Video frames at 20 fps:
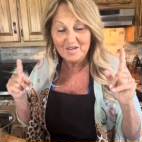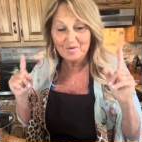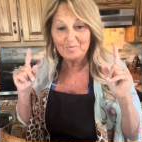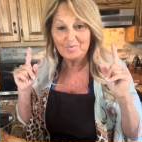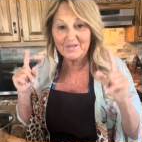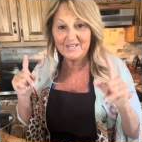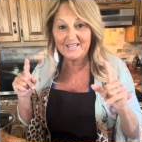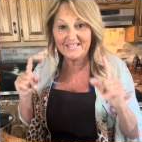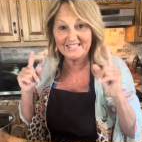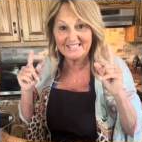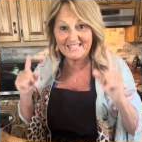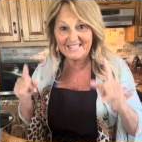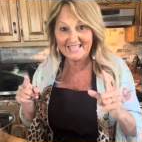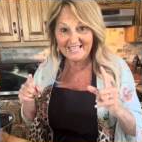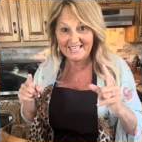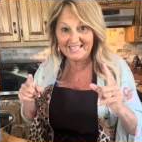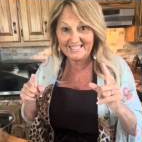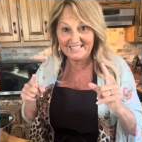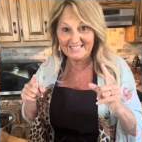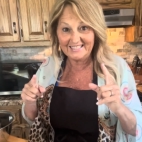because
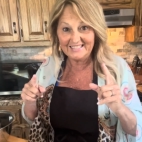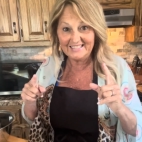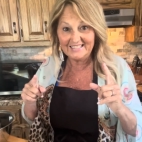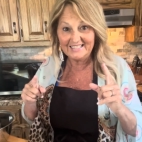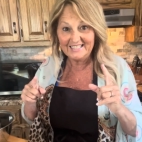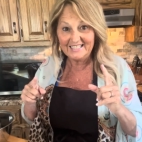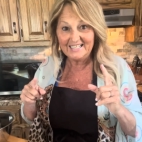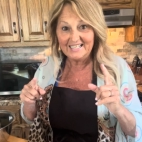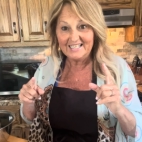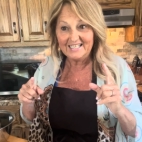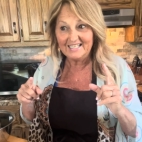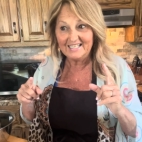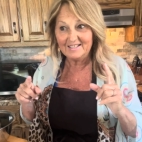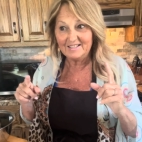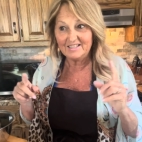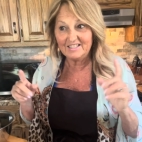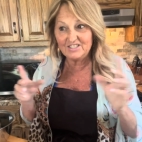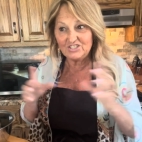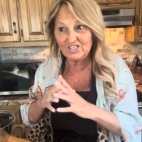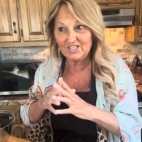then
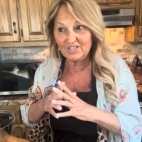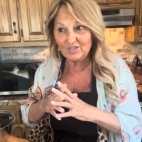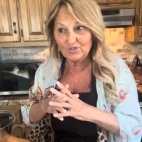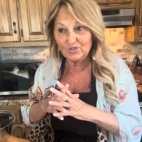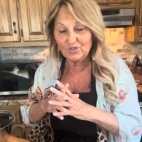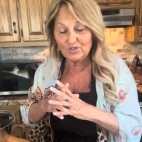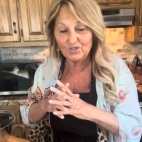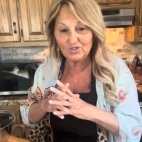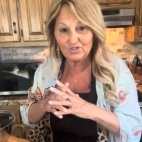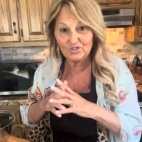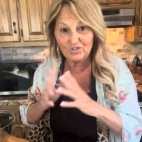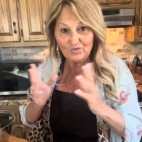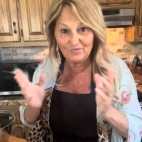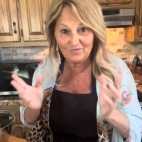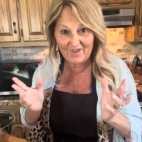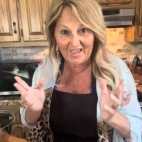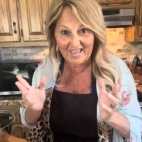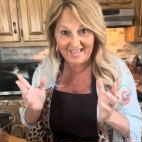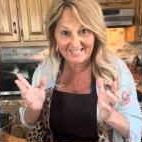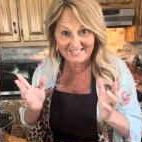the chicken will cook too
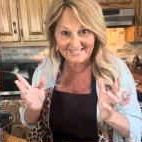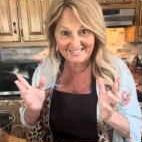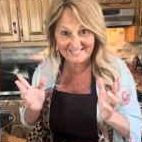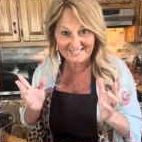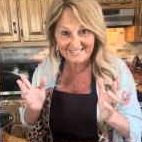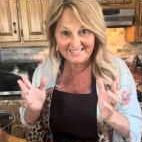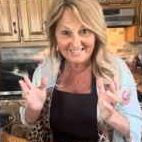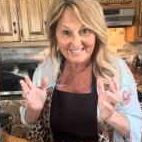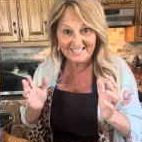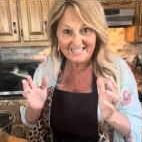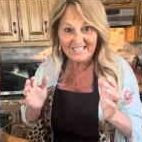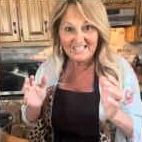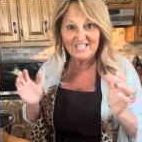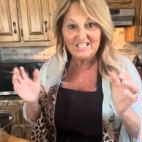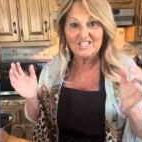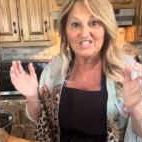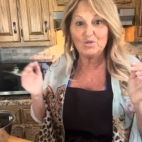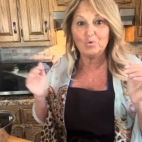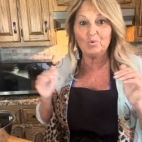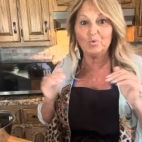fast.
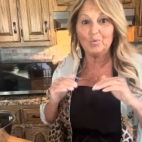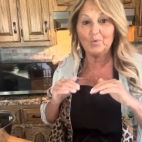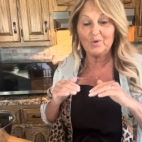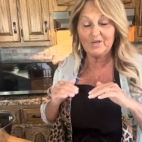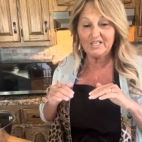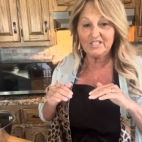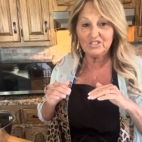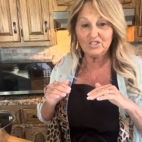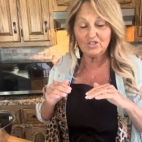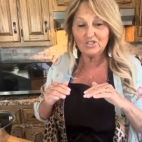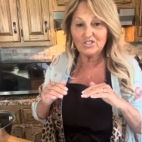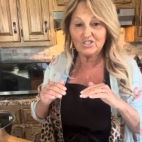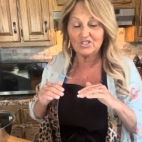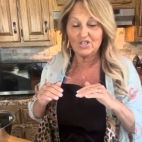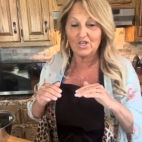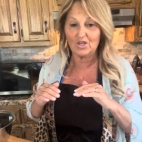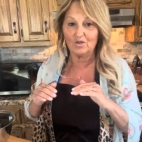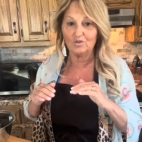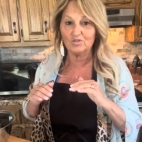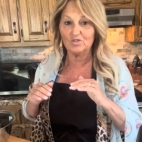So we wanted to cook
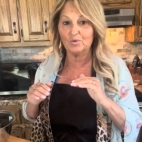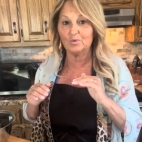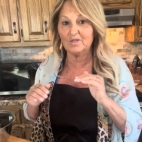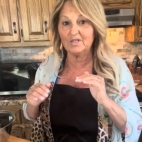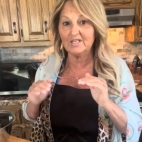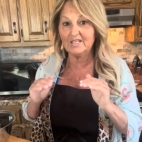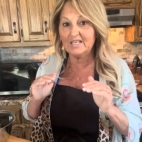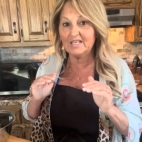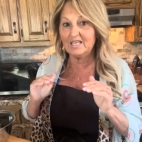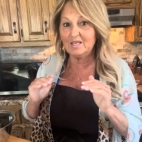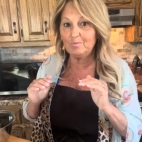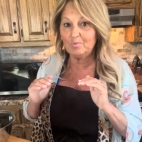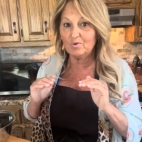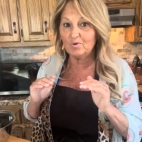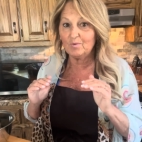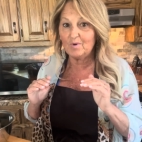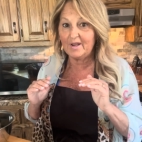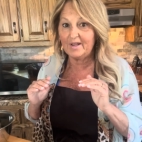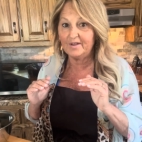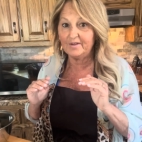slow, so we're gonna keep it
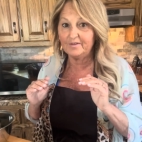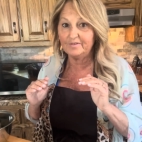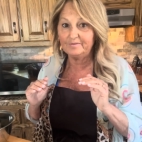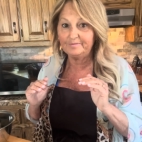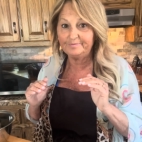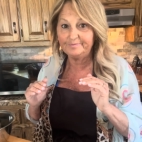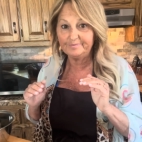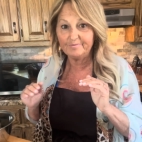around,